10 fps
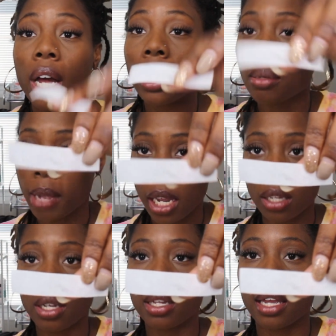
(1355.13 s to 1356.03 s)
Cut it and make
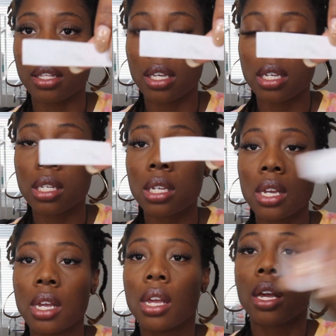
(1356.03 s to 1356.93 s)
it look like this,
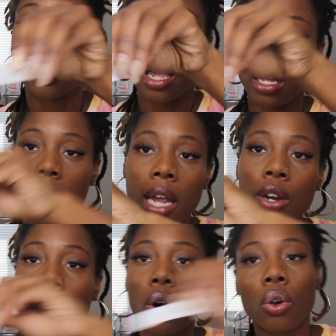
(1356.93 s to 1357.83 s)
and they
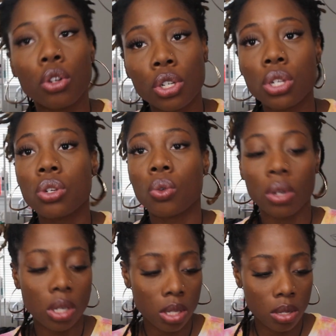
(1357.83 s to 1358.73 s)
know you're just
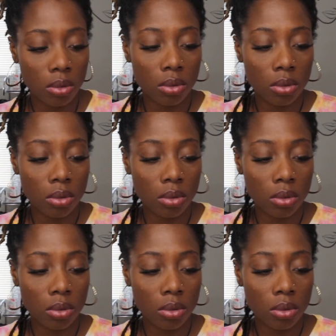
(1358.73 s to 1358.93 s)
doing